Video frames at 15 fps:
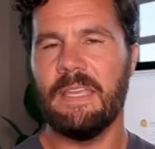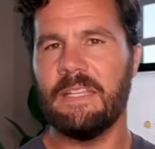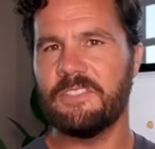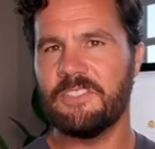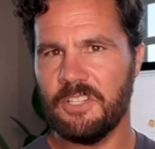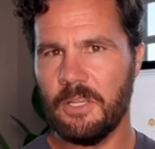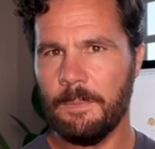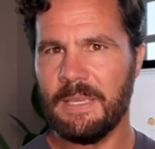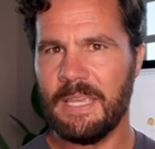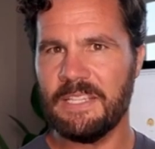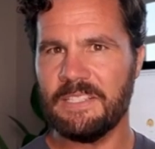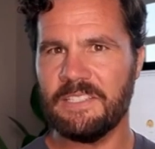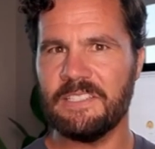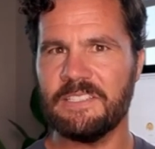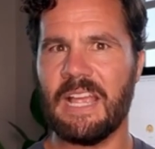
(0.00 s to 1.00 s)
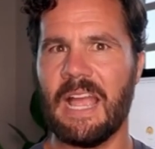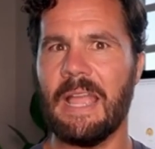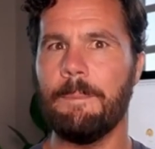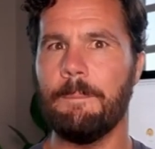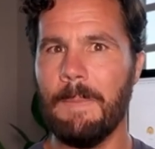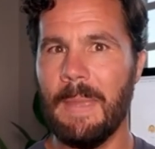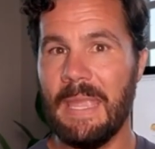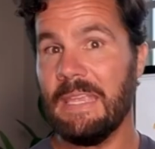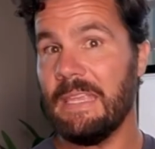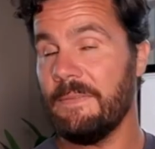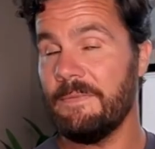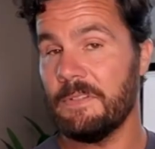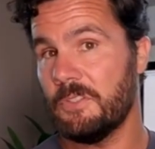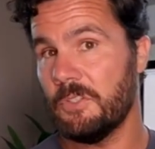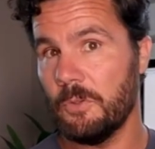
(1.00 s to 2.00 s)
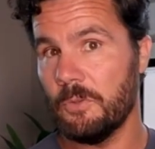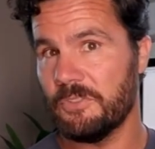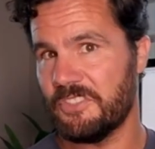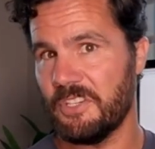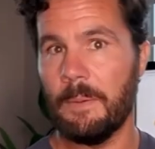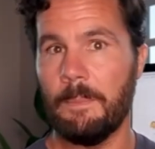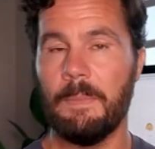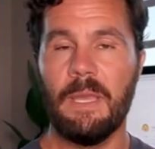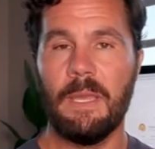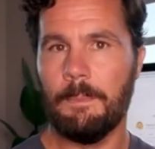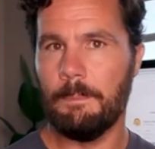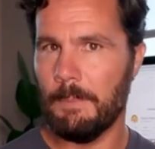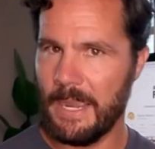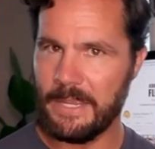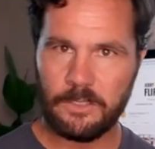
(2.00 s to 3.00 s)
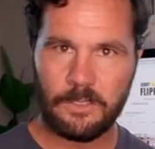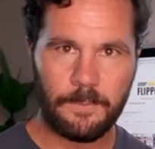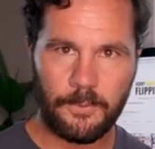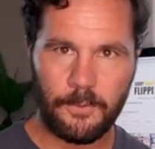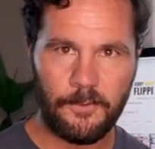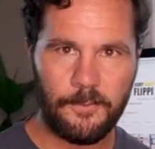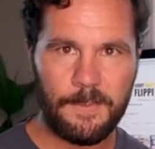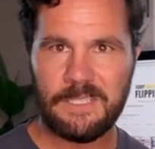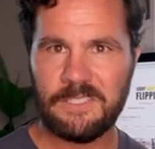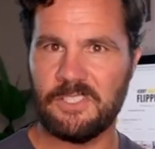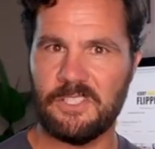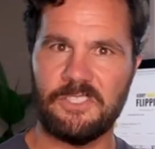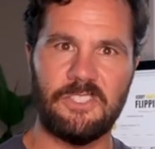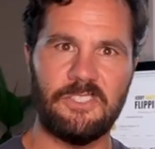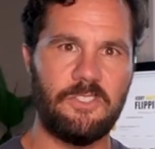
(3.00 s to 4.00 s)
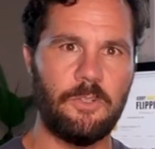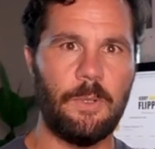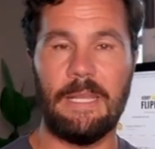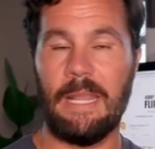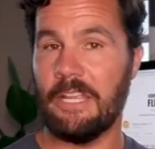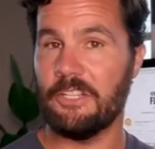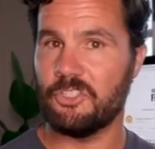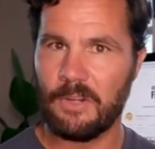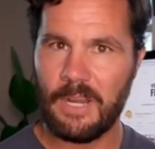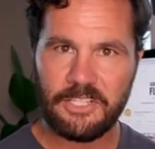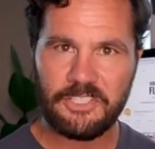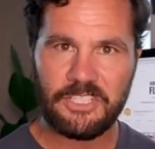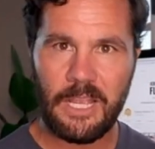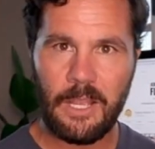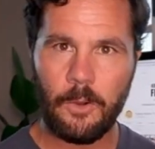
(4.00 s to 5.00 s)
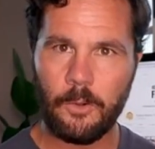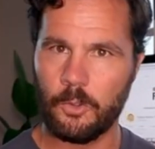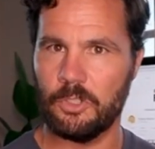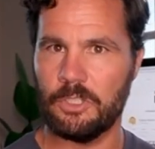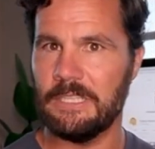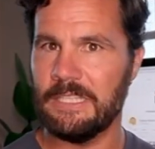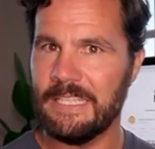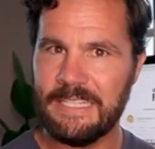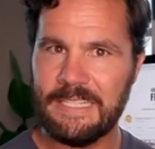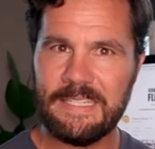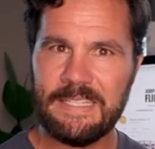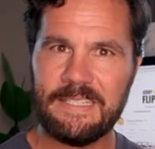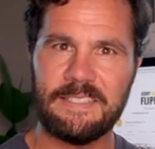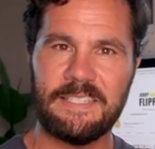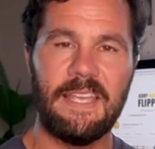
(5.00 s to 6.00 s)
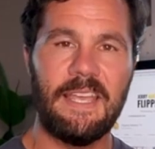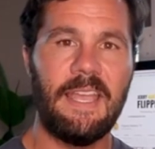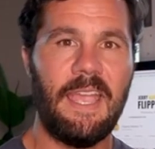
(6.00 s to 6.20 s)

In some cases, I may even do some minor improvements such as doing a trash out or cleaning it